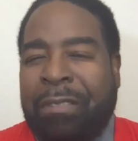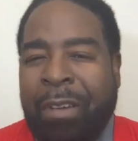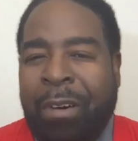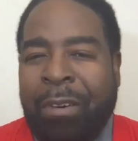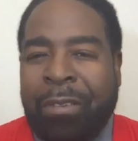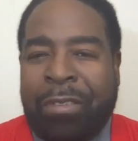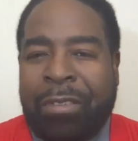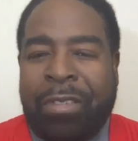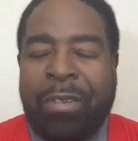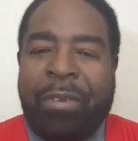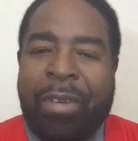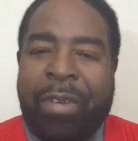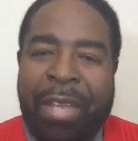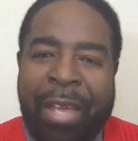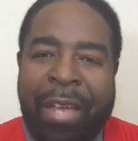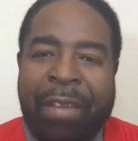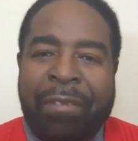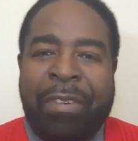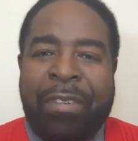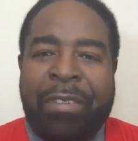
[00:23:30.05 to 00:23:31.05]
"Don't you
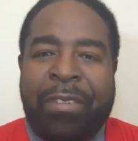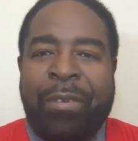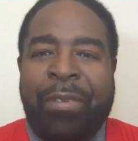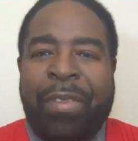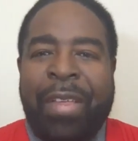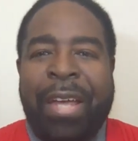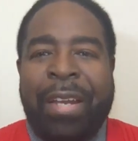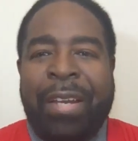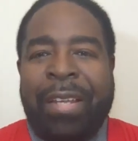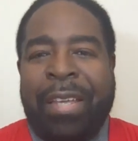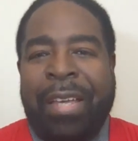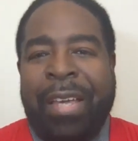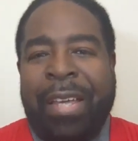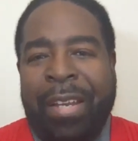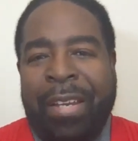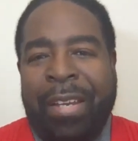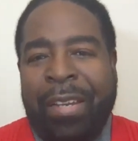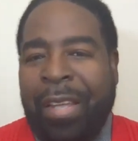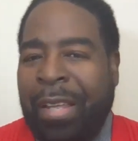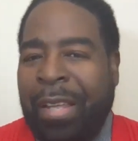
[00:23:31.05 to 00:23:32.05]
ever do that
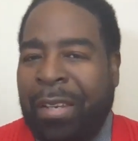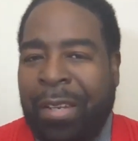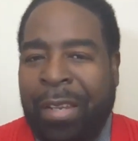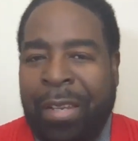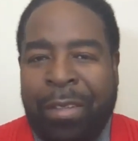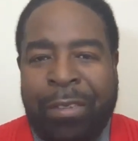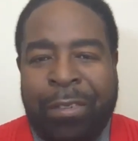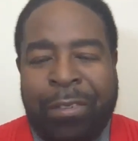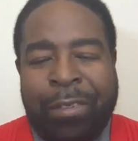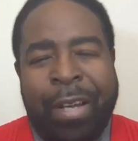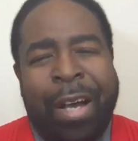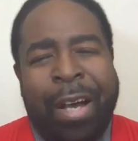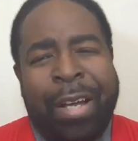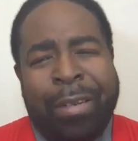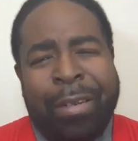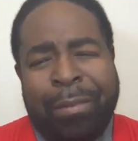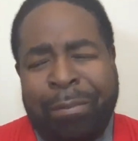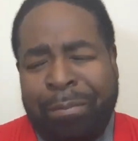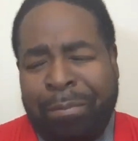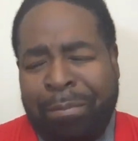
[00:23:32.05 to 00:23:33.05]
again," and
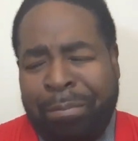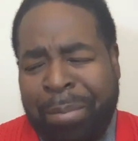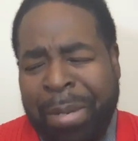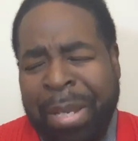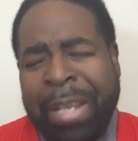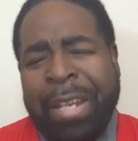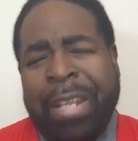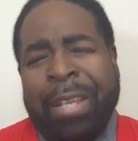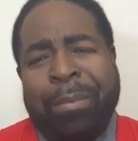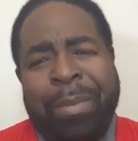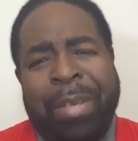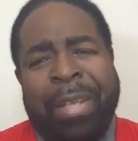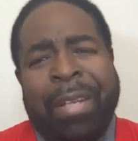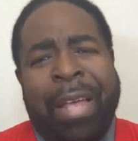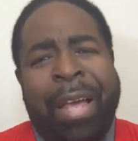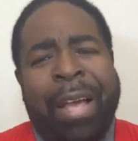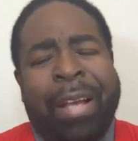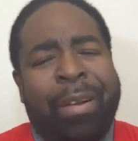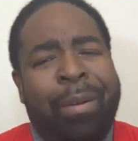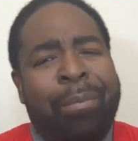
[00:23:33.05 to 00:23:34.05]
started beating me
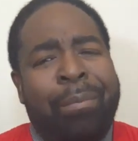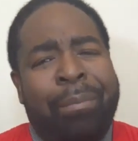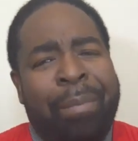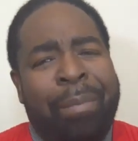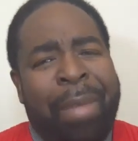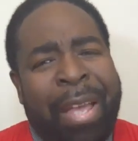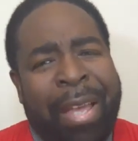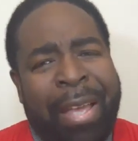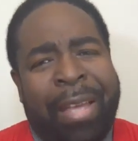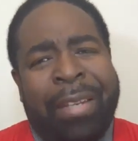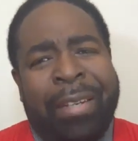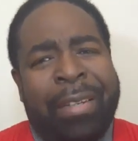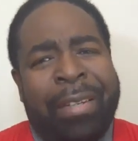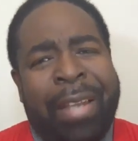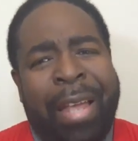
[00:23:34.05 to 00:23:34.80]
like a man,